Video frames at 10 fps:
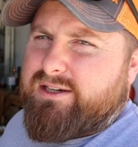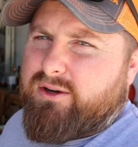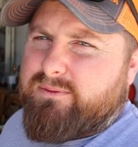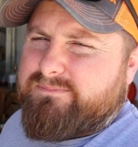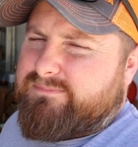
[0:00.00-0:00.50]
you
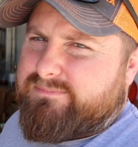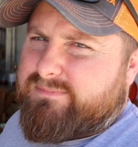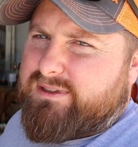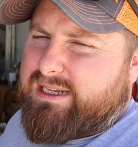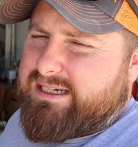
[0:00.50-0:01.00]
know,
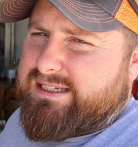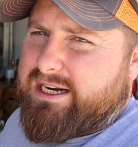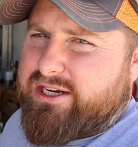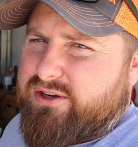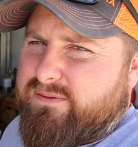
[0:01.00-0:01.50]
like I said,
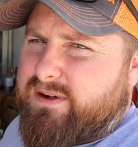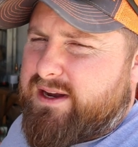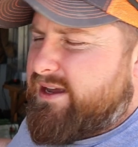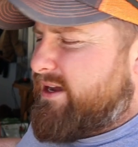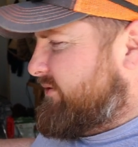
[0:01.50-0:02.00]
I couldn't
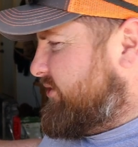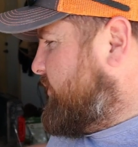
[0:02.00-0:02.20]
find that in the